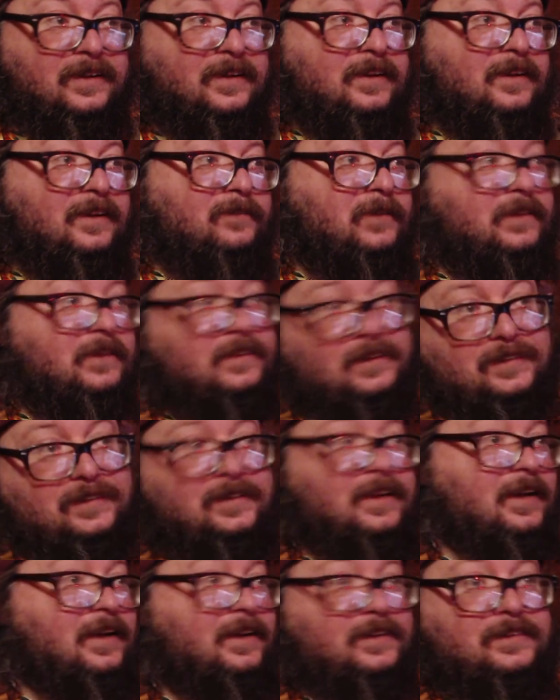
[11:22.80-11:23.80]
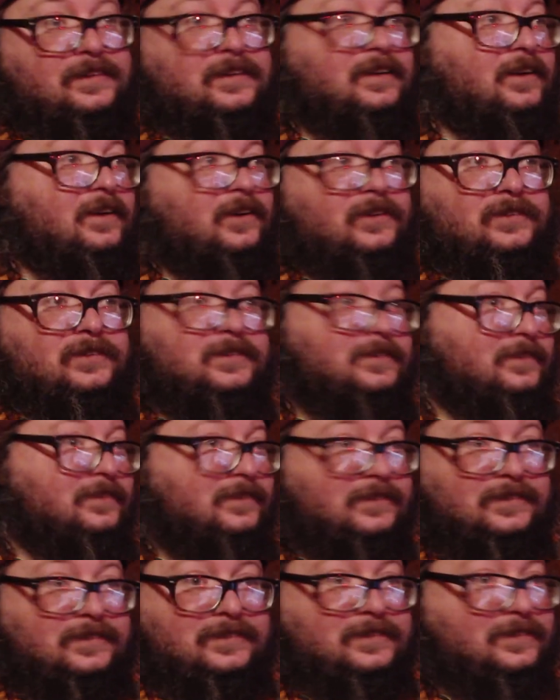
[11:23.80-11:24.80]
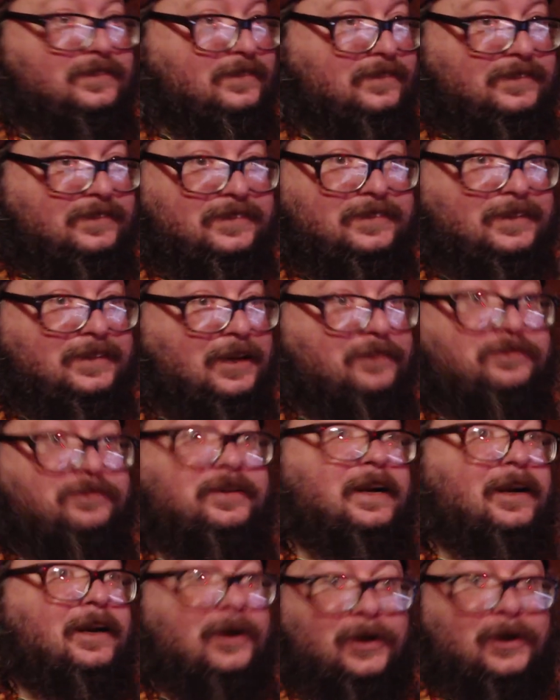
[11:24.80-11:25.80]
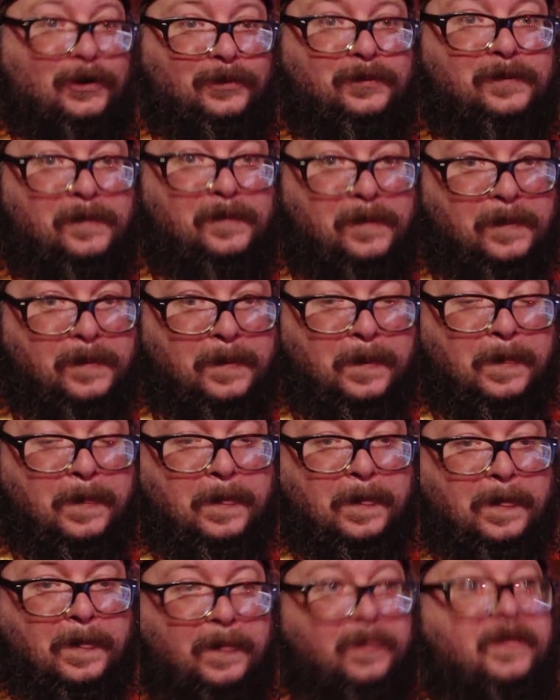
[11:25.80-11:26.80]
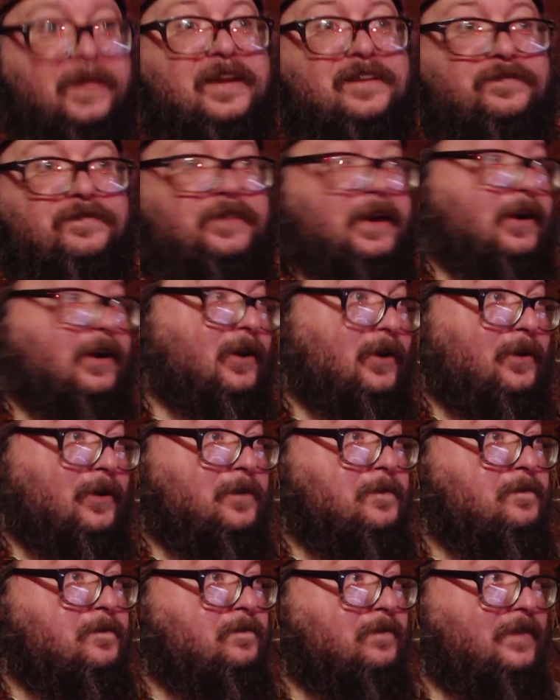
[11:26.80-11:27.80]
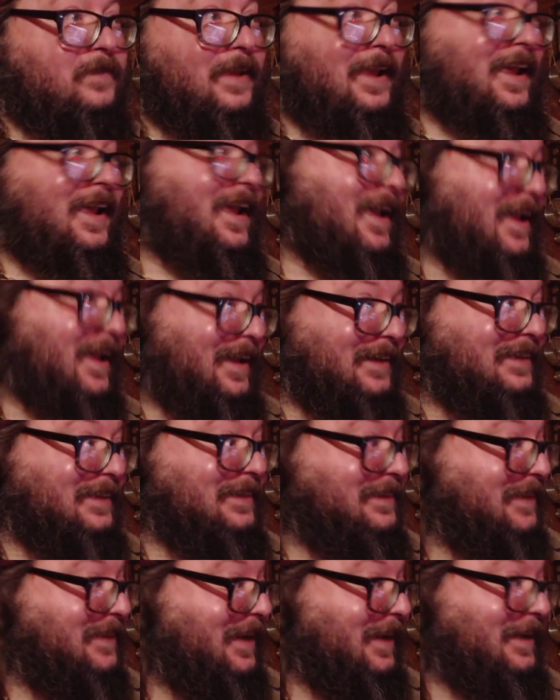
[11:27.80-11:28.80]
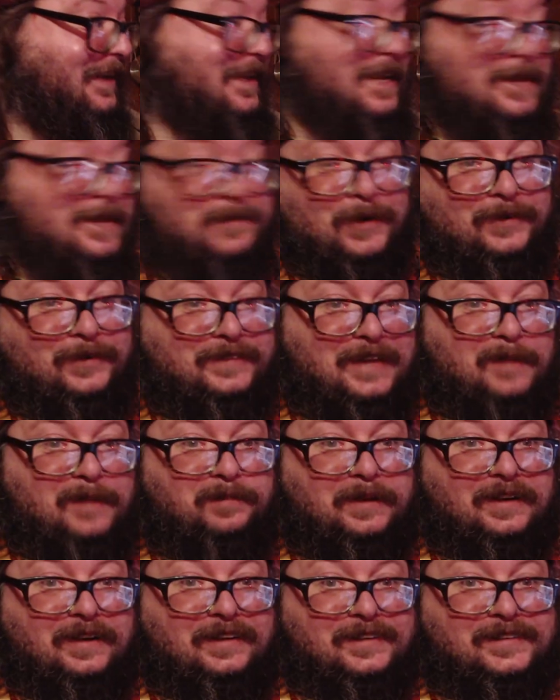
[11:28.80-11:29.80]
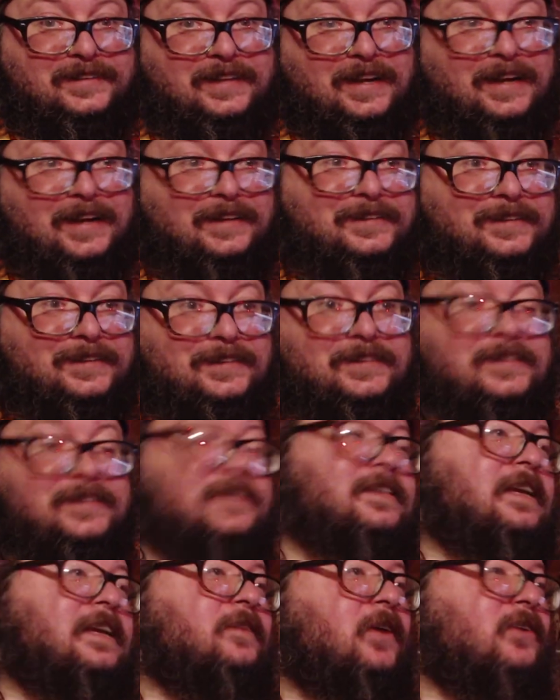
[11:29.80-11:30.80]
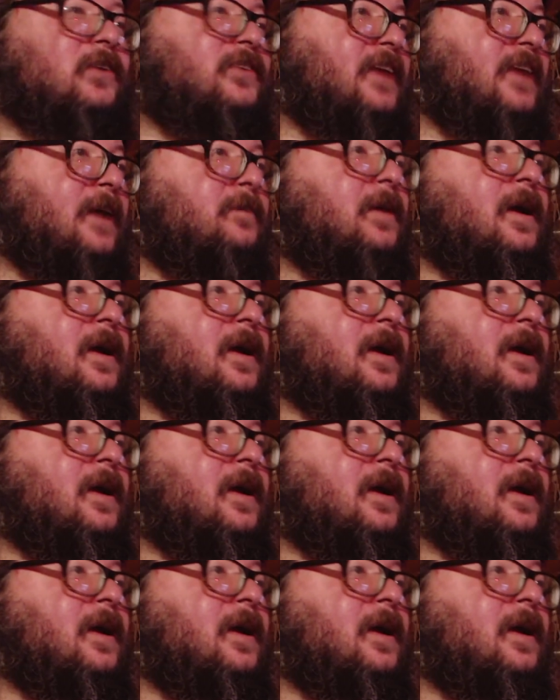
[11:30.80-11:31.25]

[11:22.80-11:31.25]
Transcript: But this guy's, you know, a pharaoh, the pharaoh, and he's got Imhotep on his side. So he says, Imhotep,